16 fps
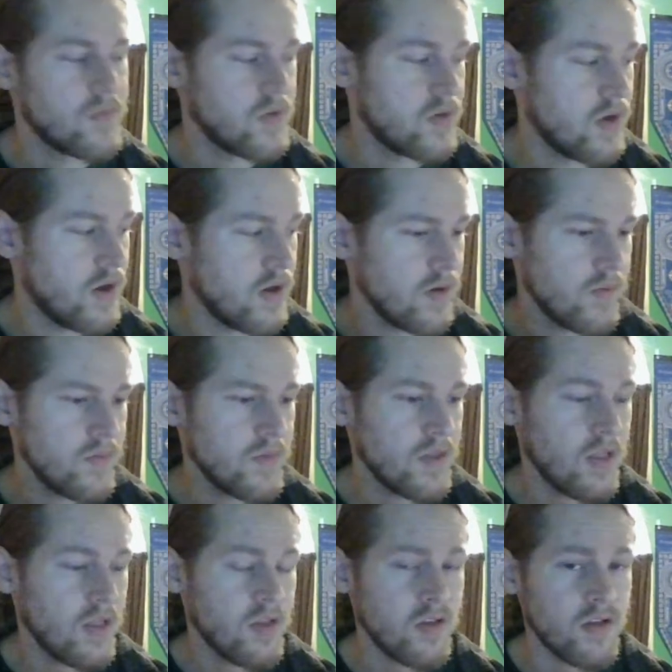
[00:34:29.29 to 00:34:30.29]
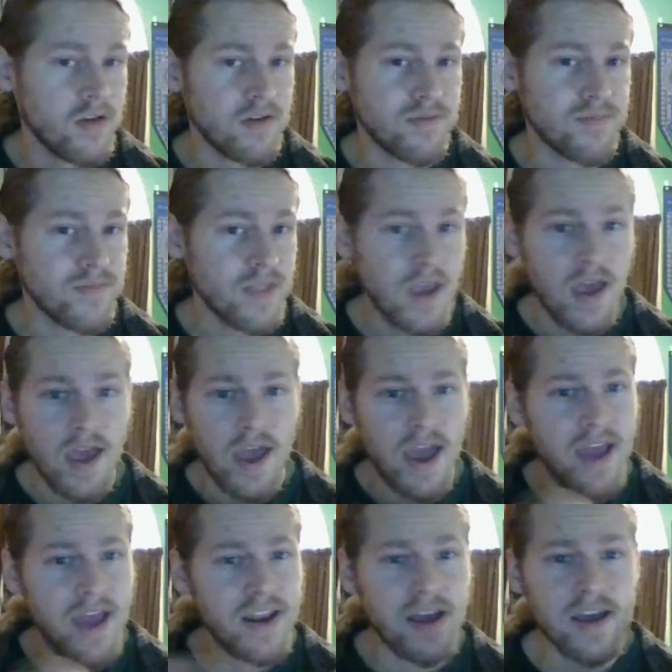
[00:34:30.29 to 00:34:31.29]
Okay, it's like
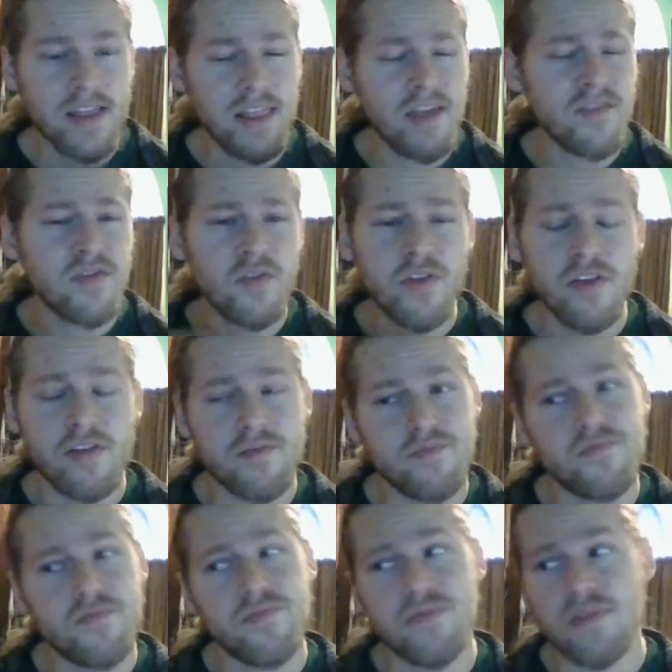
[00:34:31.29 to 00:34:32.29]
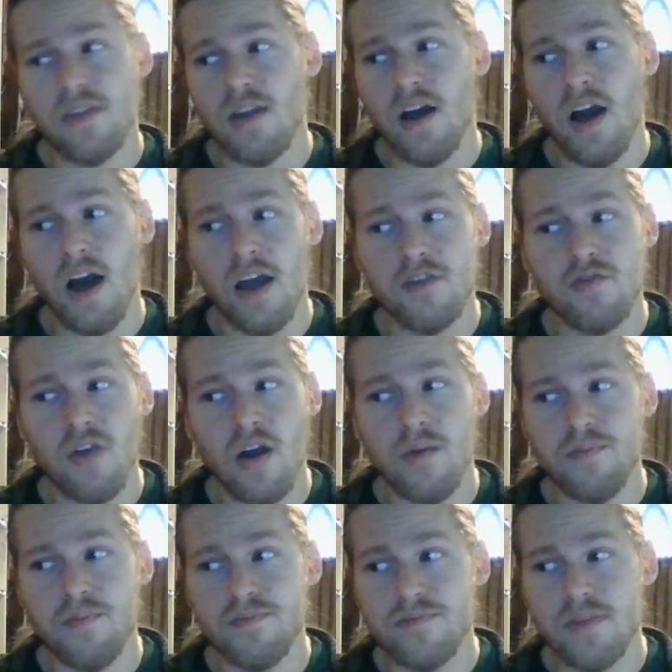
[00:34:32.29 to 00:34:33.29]
at high levels, I
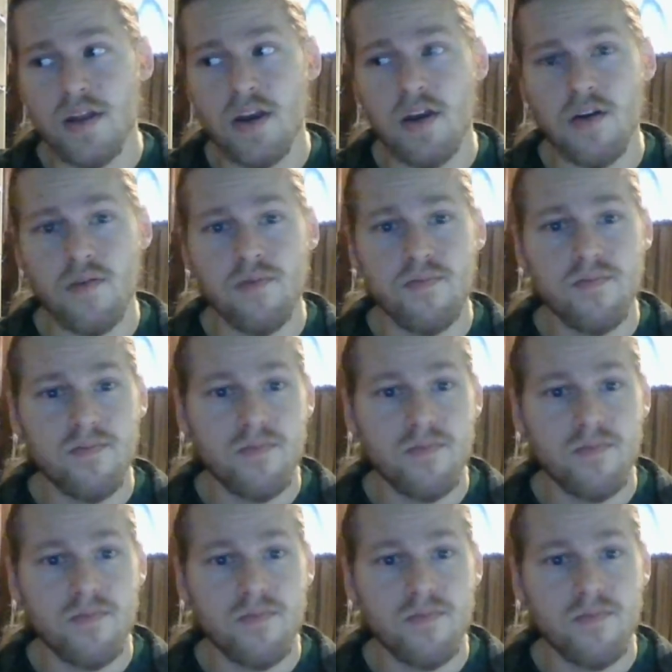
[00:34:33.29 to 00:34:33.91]
drop 20,